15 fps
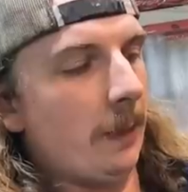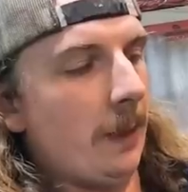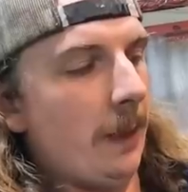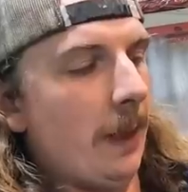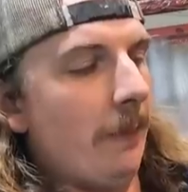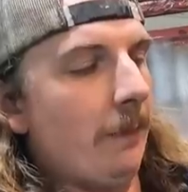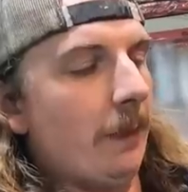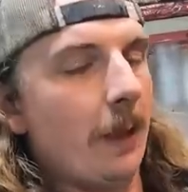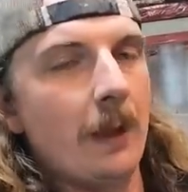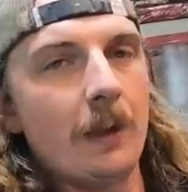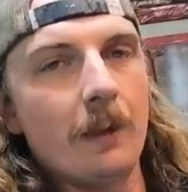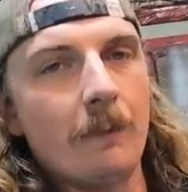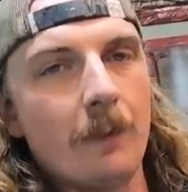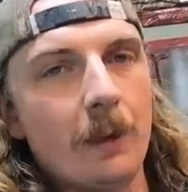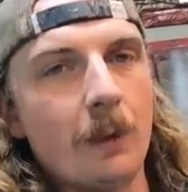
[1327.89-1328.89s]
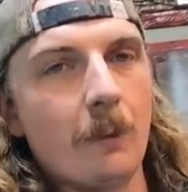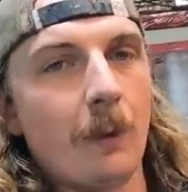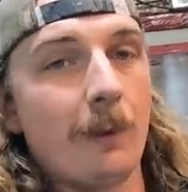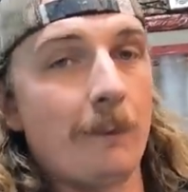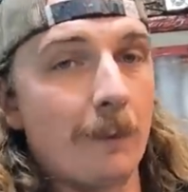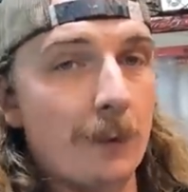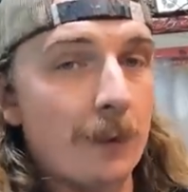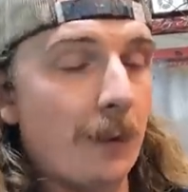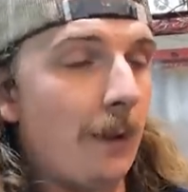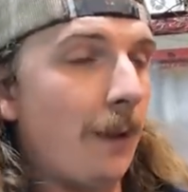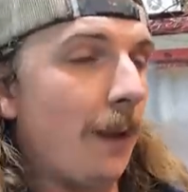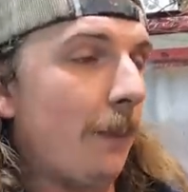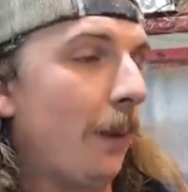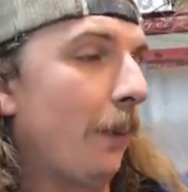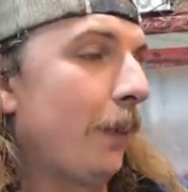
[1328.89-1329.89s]
going to lie, I haven't edited the video where I first
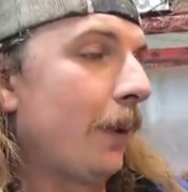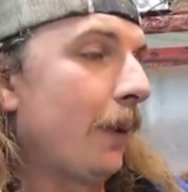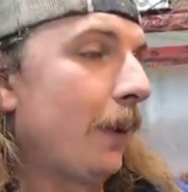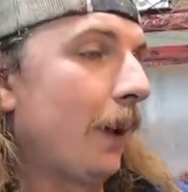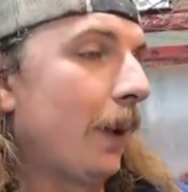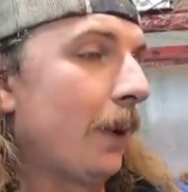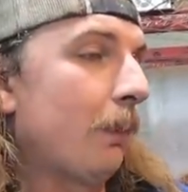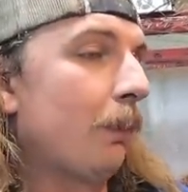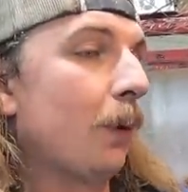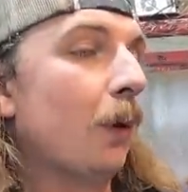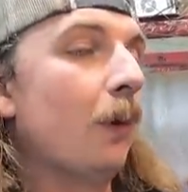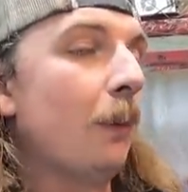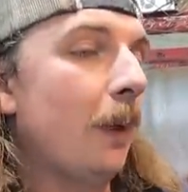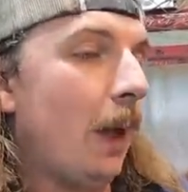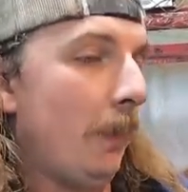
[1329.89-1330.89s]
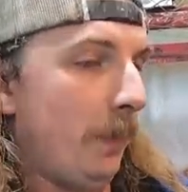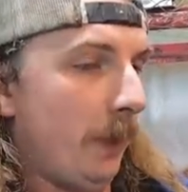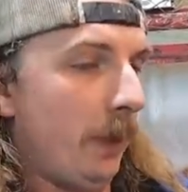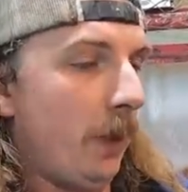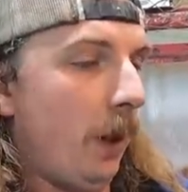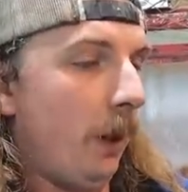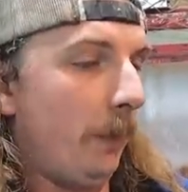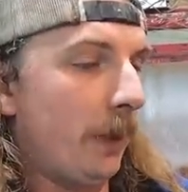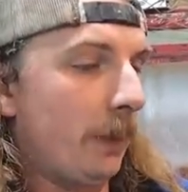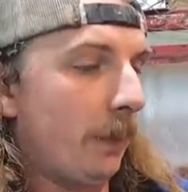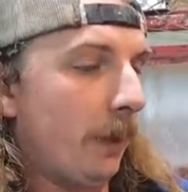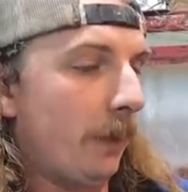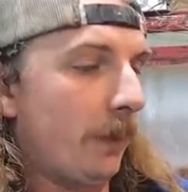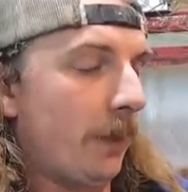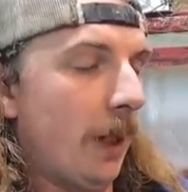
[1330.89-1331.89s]
started it, but I'm sure you guys blew me up in the comments
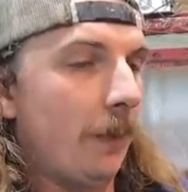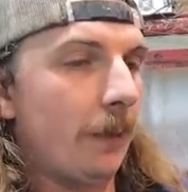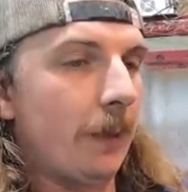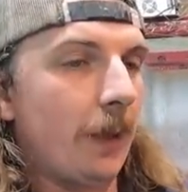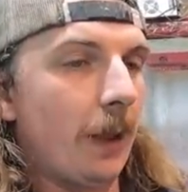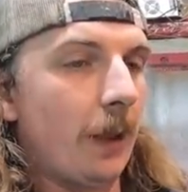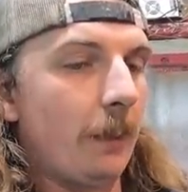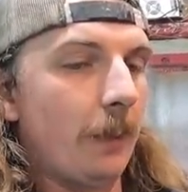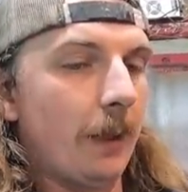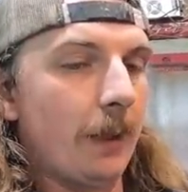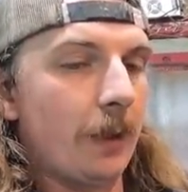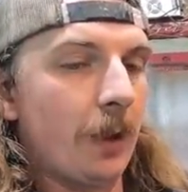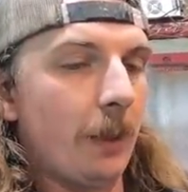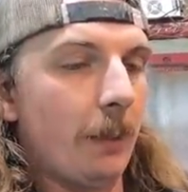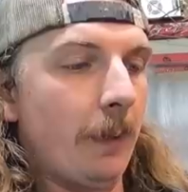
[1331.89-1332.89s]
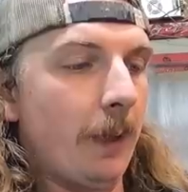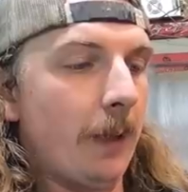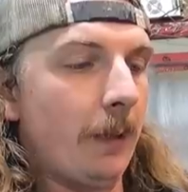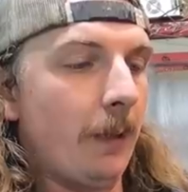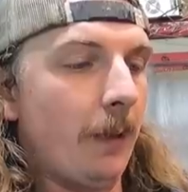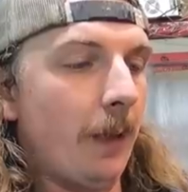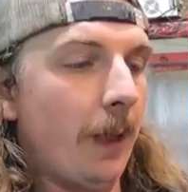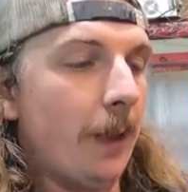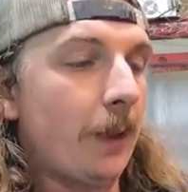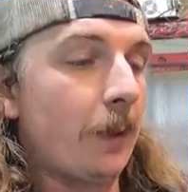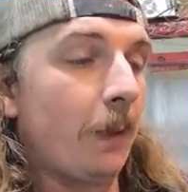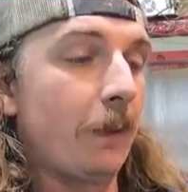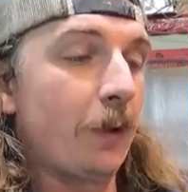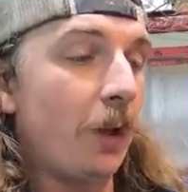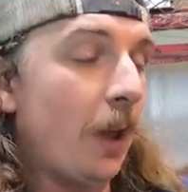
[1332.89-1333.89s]
with how it sounded terrible. I didn't shim it right and all that.
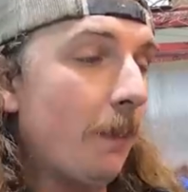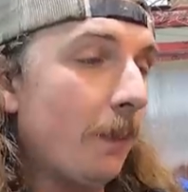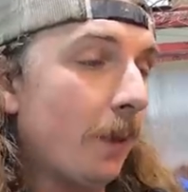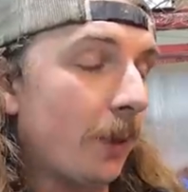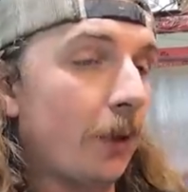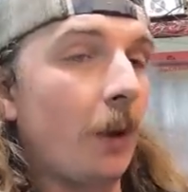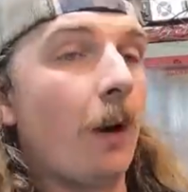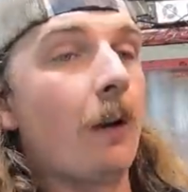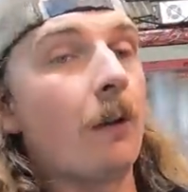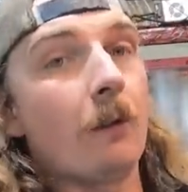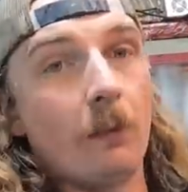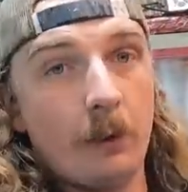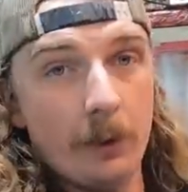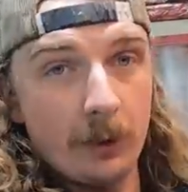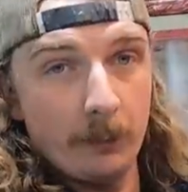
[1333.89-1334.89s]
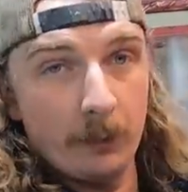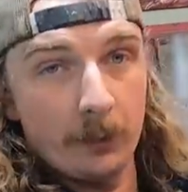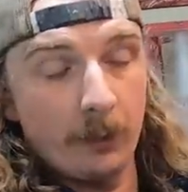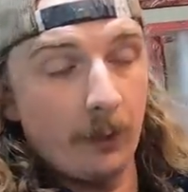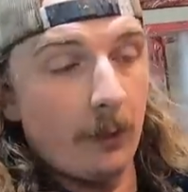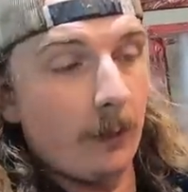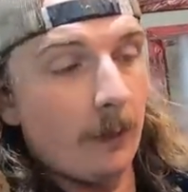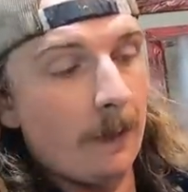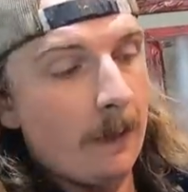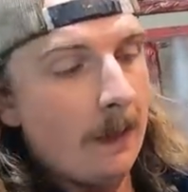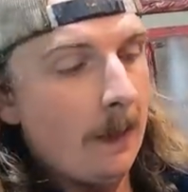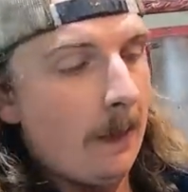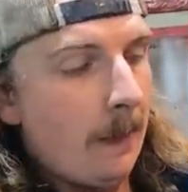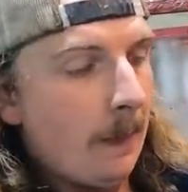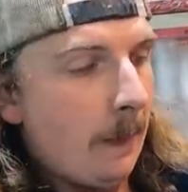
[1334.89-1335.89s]
So I've shimmed the starter. Oh, I shimmed the starter.
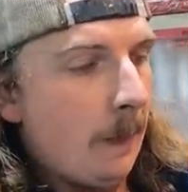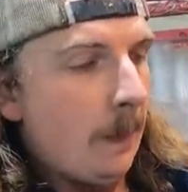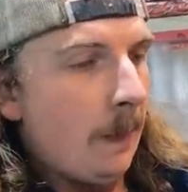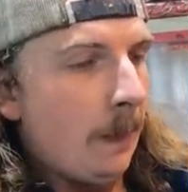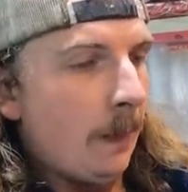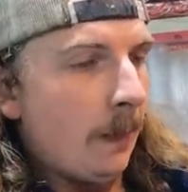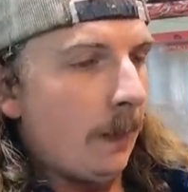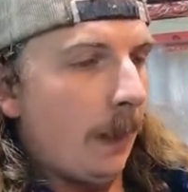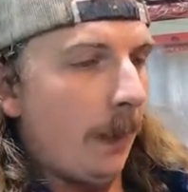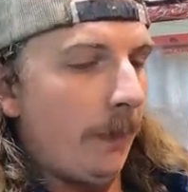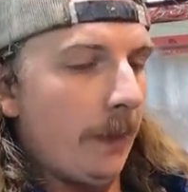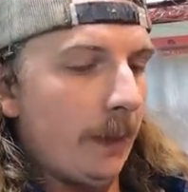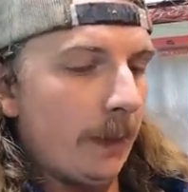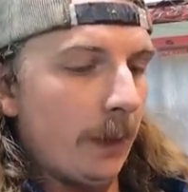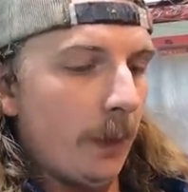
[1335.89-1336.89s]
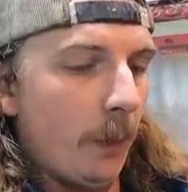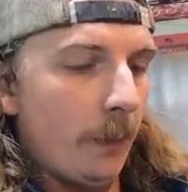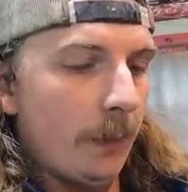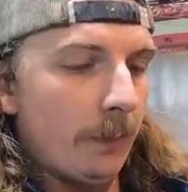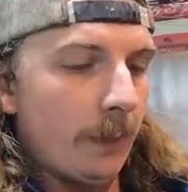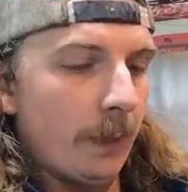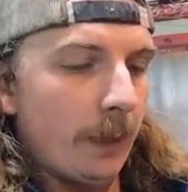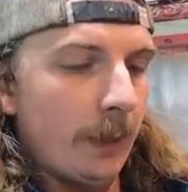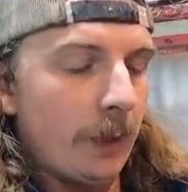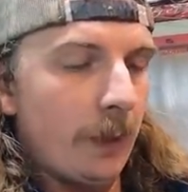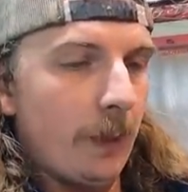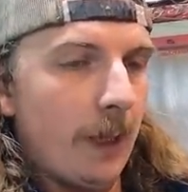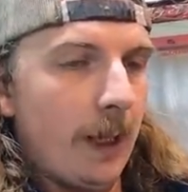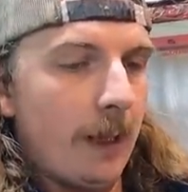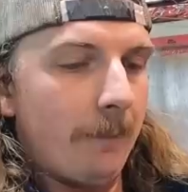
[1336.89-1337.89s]
I think the only real
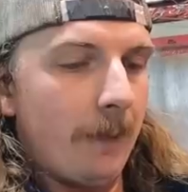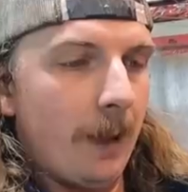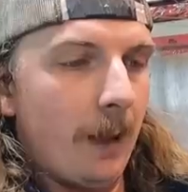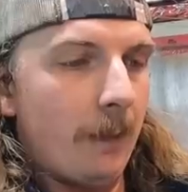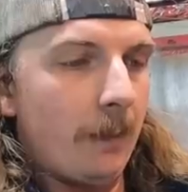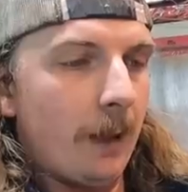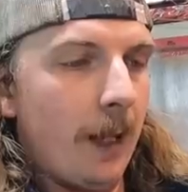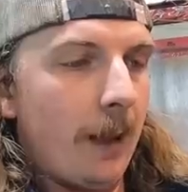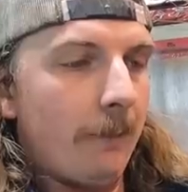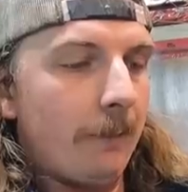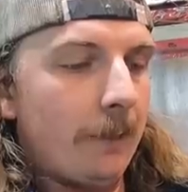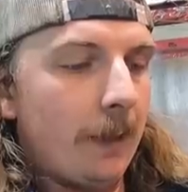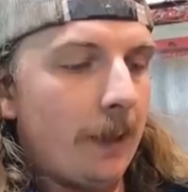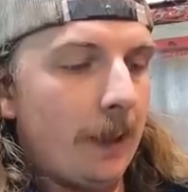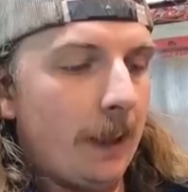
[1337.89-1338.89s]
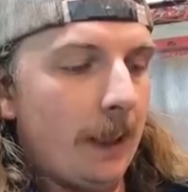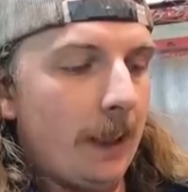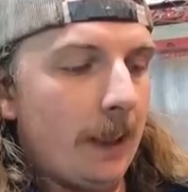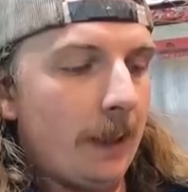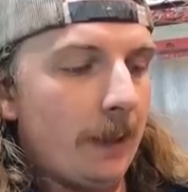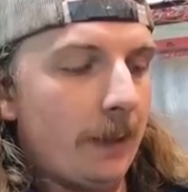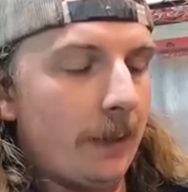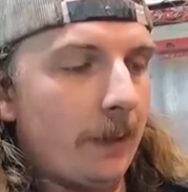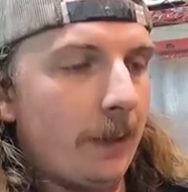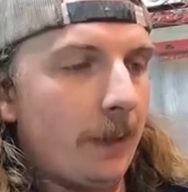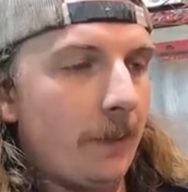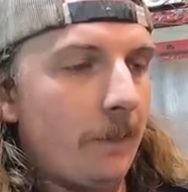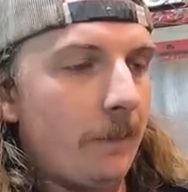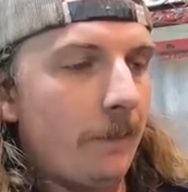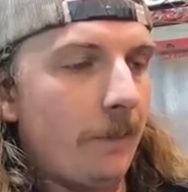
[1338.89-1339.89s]
issue I have now left is